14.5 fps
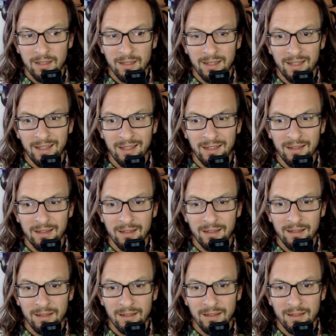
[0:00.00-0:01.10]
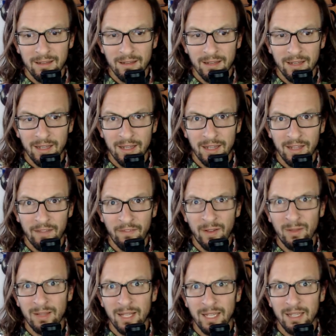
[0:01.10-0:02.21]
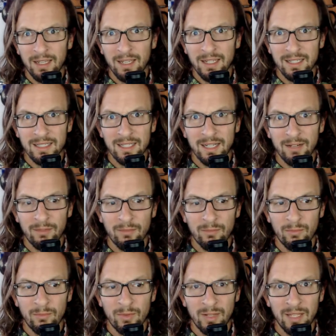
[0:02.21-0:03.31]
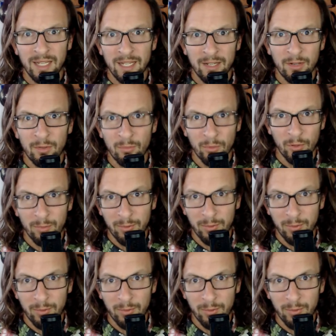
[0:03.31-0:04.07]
And it felt like instead of really getting to the root of the